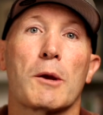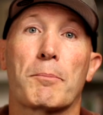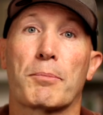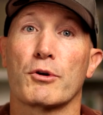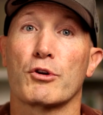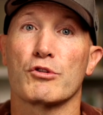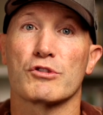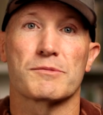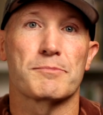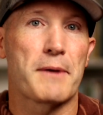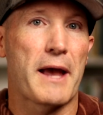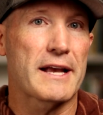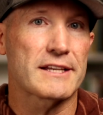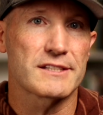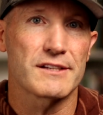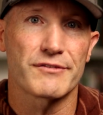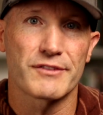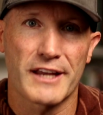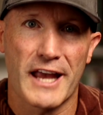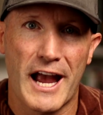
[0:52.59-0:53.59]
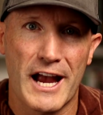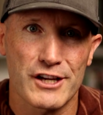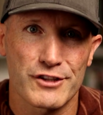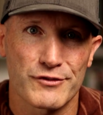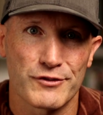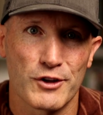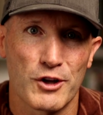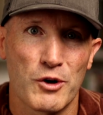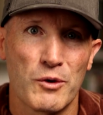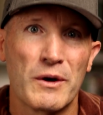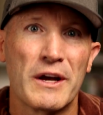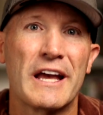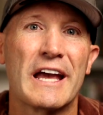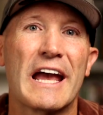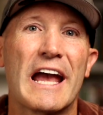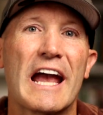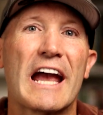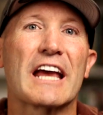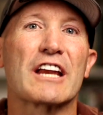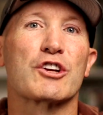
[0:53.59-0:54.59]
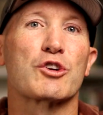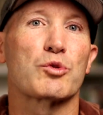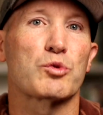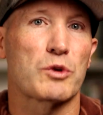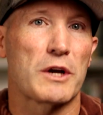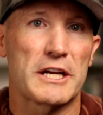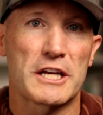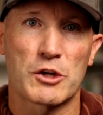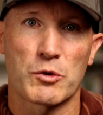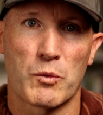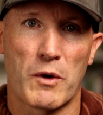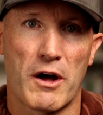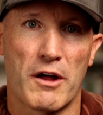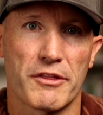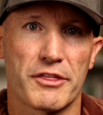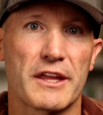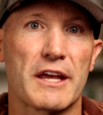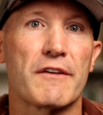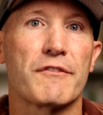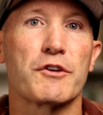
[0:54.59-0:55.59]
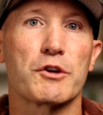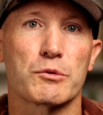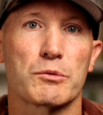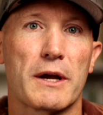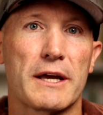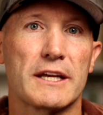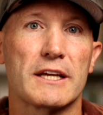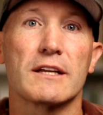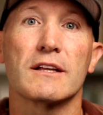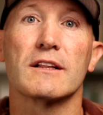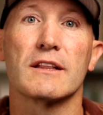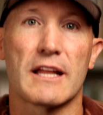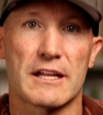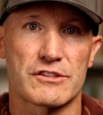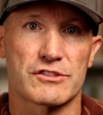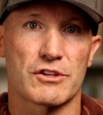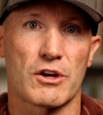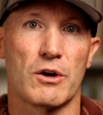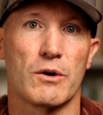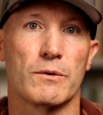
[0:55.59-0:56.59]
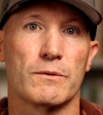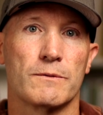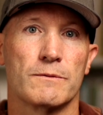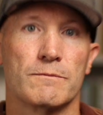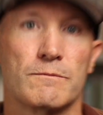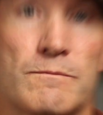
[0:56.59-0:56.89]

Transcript: to produce massive cash flow and creating wealth. If you're ready, let's go.